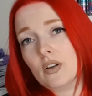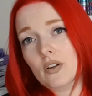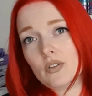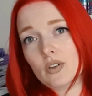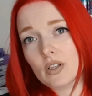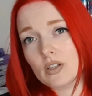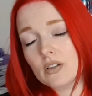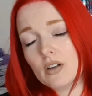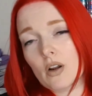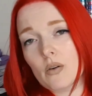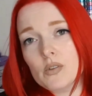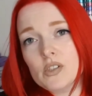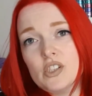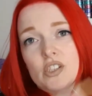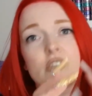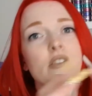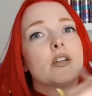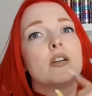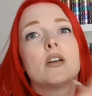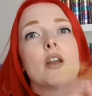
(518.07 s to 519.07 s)
Um, you know, it's
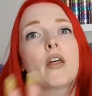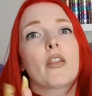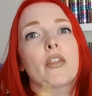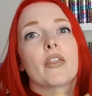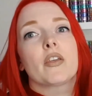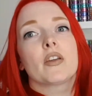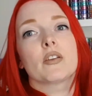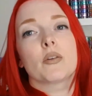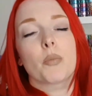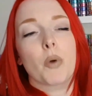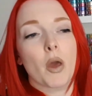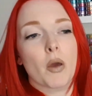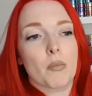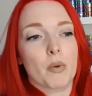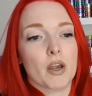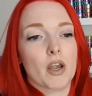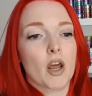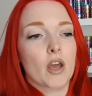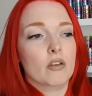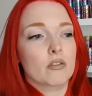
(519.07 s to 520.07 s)
just another thing to put
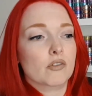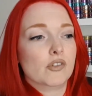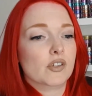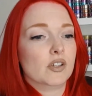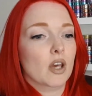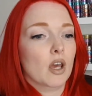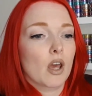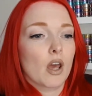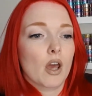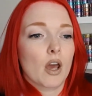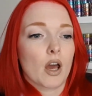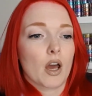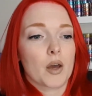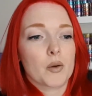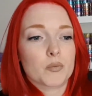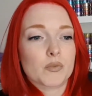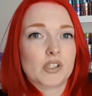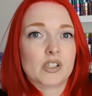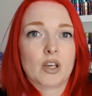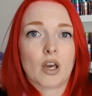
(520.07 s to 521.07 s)
in my notes.
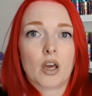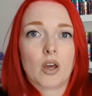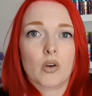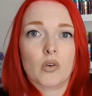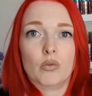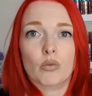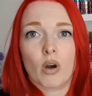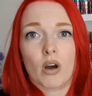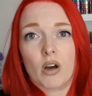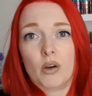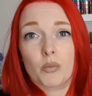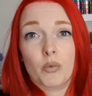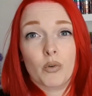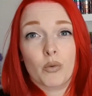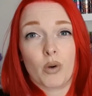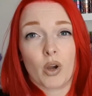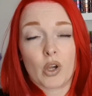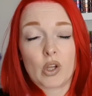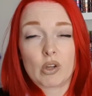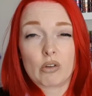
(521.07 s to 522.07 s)
Um, so I
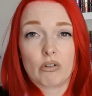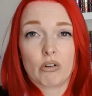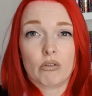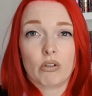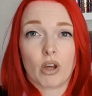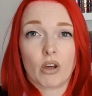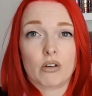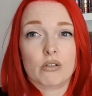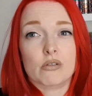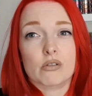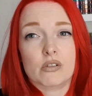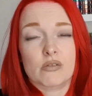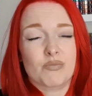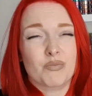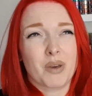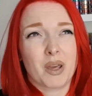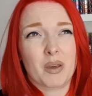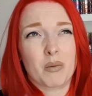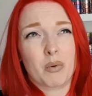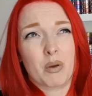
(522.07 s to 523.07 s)
will go through those
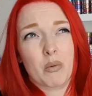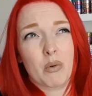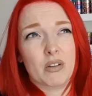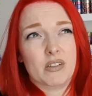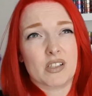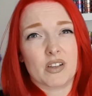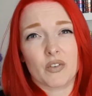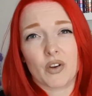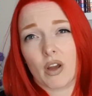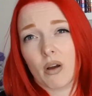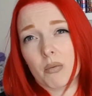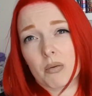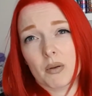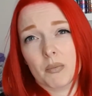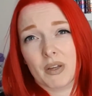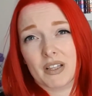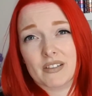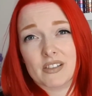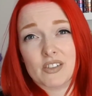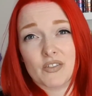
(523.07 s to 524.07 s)
maybe once every couple
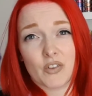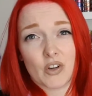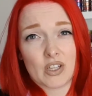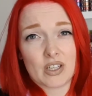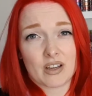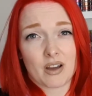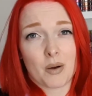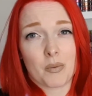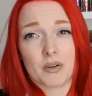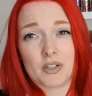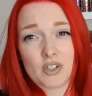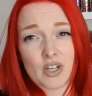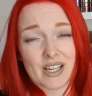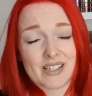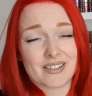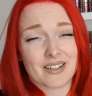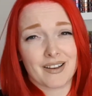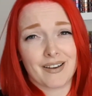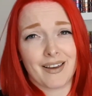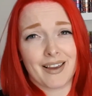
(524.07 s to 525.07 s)
of months, find a couple of
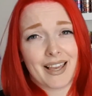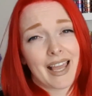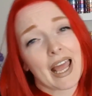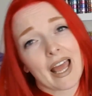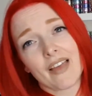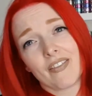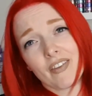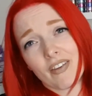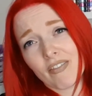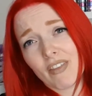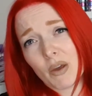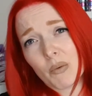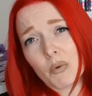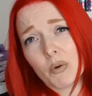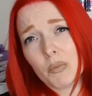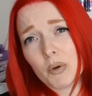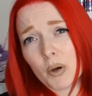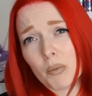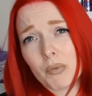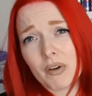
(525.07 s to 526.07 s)
tracks I like, and then they
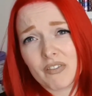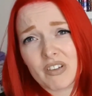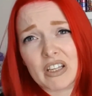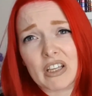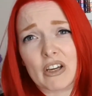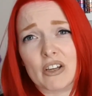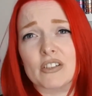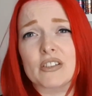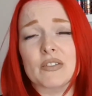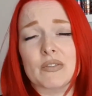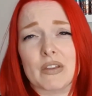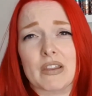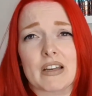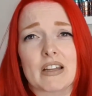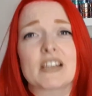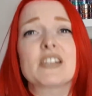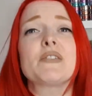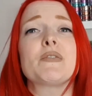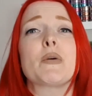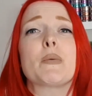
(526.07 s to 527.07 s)
will be on my videos for the
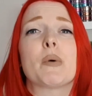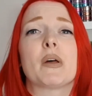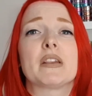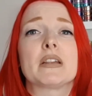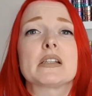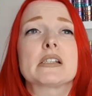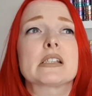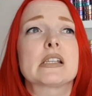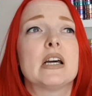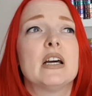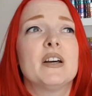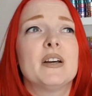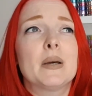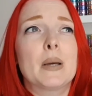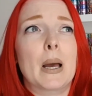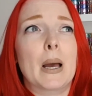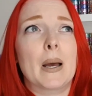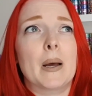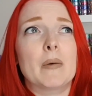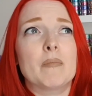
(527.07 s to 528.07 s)
next few months.
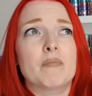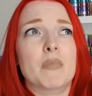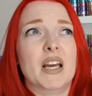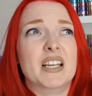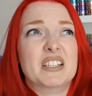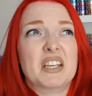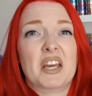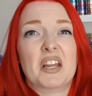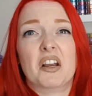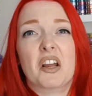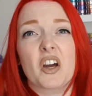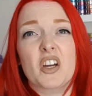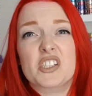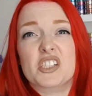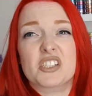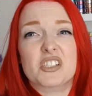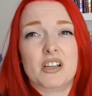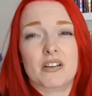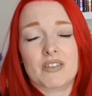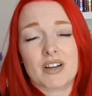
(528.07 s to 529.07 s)
Um, again, I
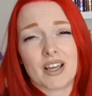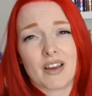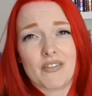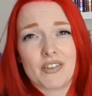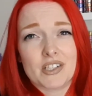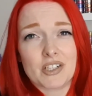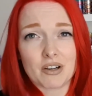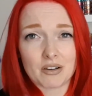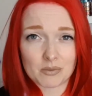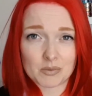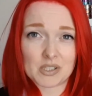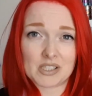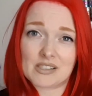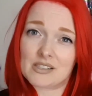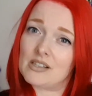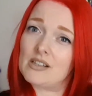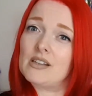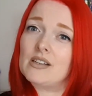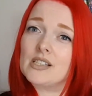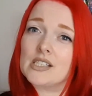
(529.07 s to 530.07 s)
just don't really have the time to
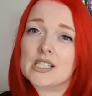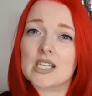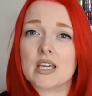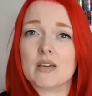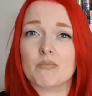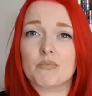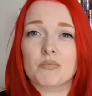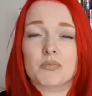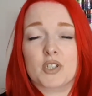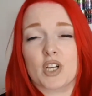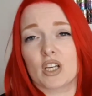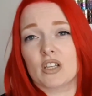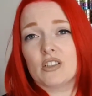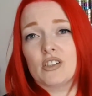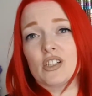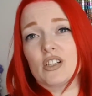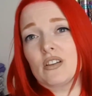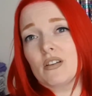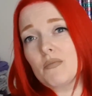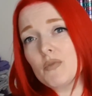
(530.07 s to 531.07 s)
sit and keep
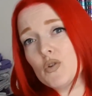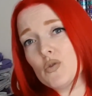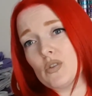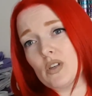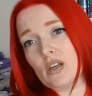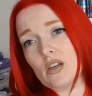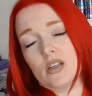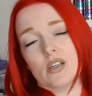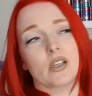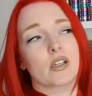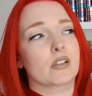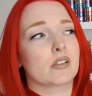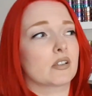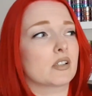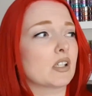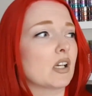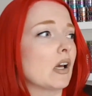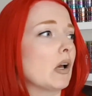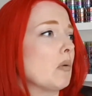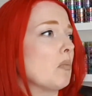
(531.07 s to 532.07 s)
changing the music.
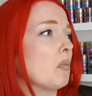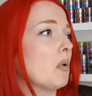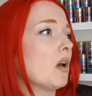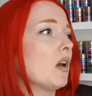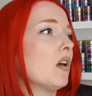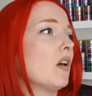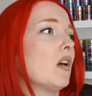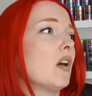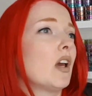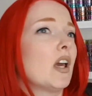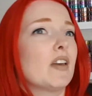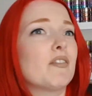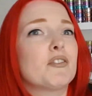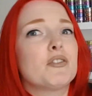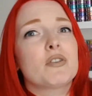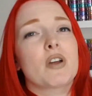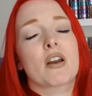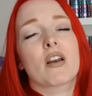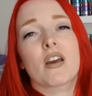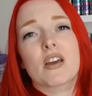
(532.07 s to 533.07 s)
And um,
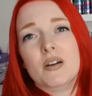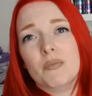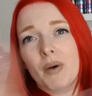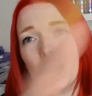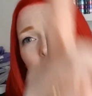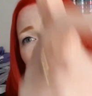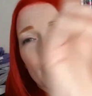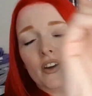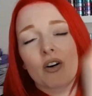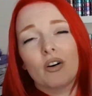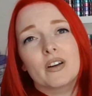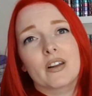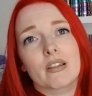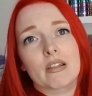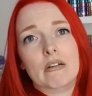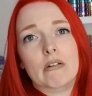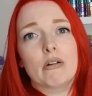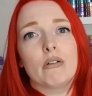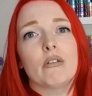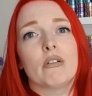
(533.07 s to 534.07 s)
if you don't like my icon
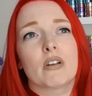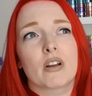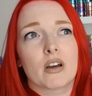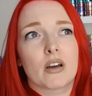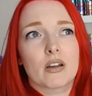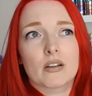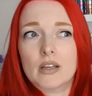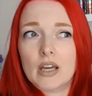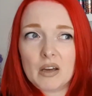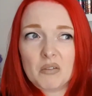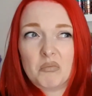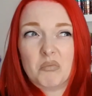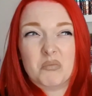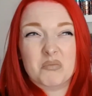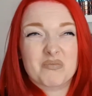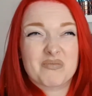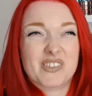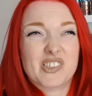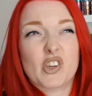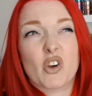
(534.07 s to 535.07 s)
in the corner, um,
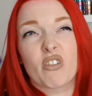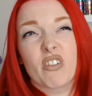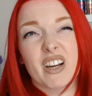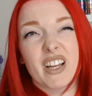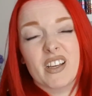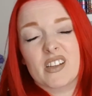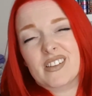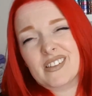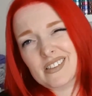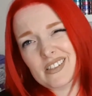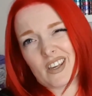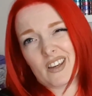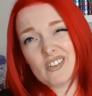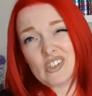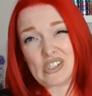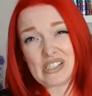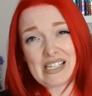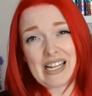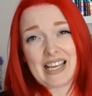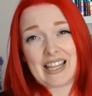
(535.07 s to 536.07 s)
sorry, it's
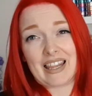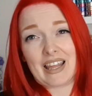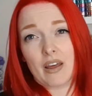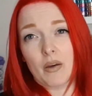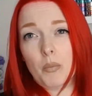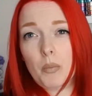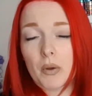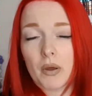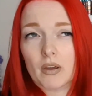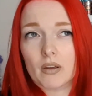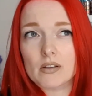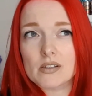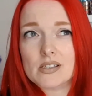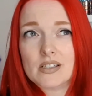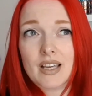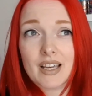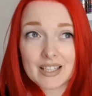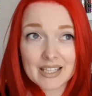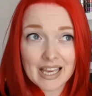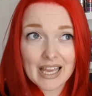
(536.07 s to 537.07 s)
going to stay there
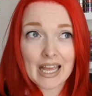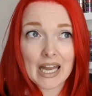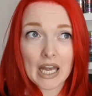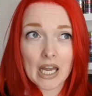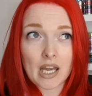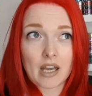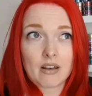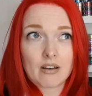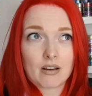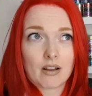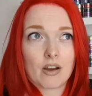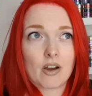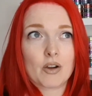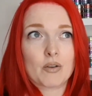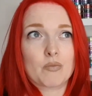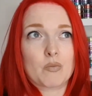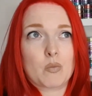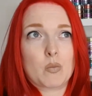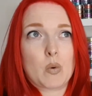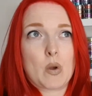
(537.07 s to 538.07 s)
because, again,
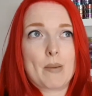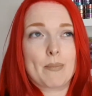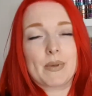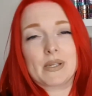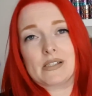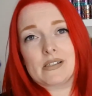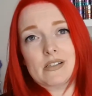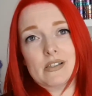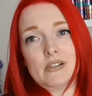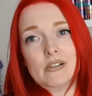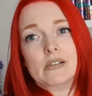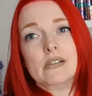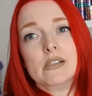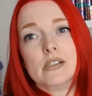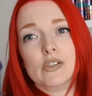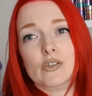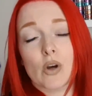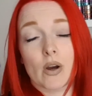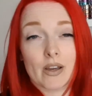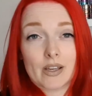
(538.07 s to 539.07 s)
I'm a
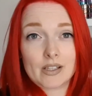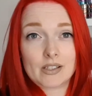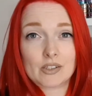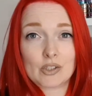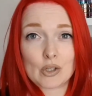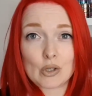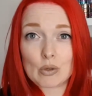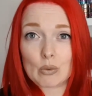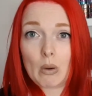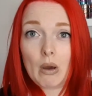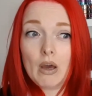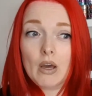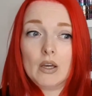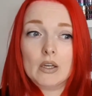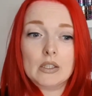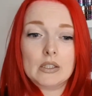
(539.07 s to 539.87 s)
business trying to.